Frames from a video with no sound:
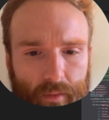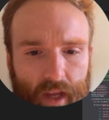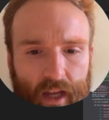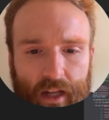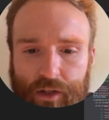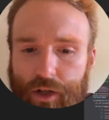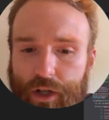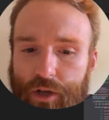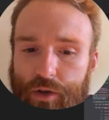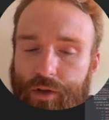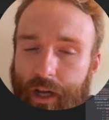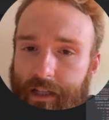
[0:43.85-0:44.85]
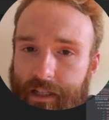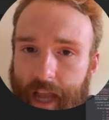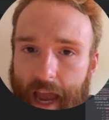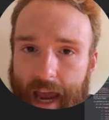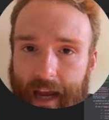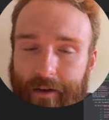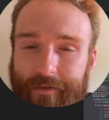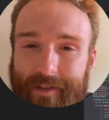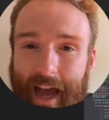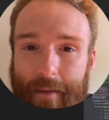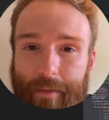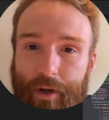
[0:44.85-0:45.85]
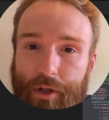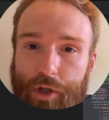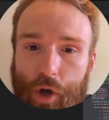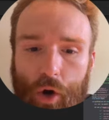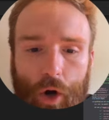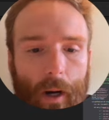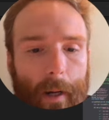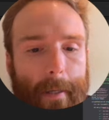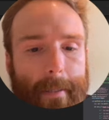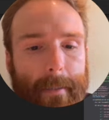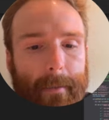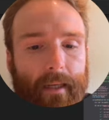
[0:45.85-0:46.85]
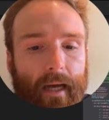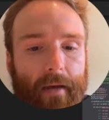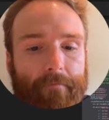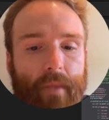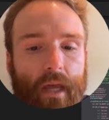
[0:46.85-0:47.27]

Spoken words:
and is going to use a stack of type char. Okay.